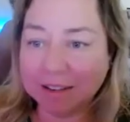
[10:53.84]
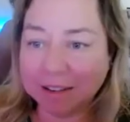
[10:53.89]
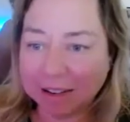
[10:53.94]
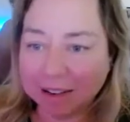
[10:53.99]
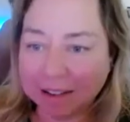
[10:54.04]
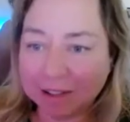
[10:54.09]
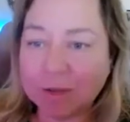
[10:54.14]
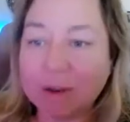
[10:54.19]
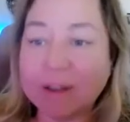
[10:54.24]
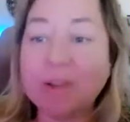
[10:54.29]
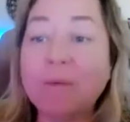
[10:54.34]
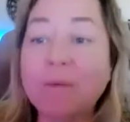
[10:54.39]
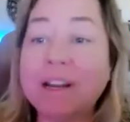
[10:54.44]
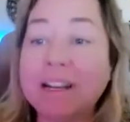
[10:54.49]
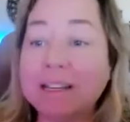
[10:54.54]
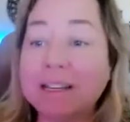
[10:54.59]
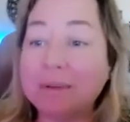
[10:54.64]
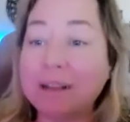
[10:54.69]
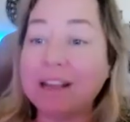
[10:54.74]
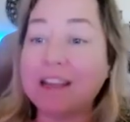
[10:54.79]
so I don't want it
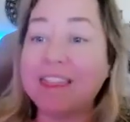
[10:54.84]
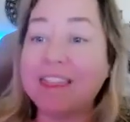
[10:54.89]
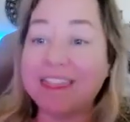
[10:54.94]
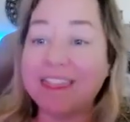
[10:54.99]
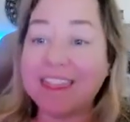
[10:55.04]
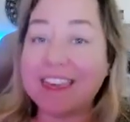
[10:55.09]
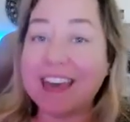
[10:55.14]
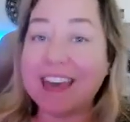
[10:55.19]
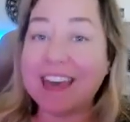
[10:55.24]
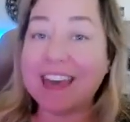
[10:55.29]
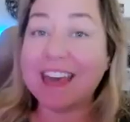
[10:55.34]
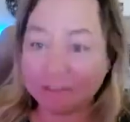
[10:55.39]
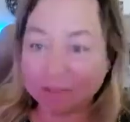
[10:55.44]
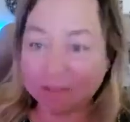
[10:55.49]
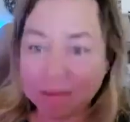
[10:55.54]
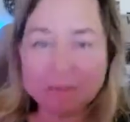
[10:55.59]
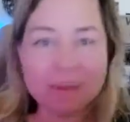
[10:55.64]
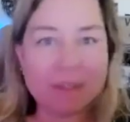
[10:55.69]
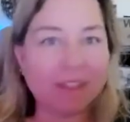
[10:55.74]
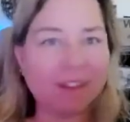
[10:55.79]
to be that
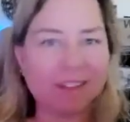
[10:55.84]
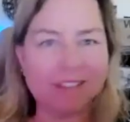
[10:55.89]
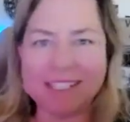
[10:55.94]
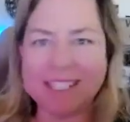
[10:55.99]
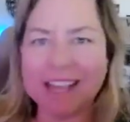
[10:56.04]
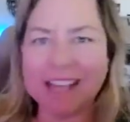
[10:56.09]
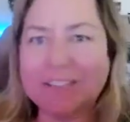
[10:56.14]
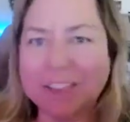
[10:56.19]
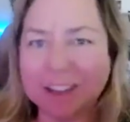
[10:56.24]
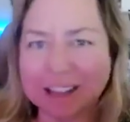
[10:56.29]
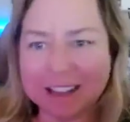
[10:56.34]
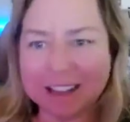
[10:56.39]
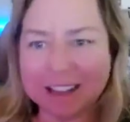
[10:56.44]
different, but they'll definitely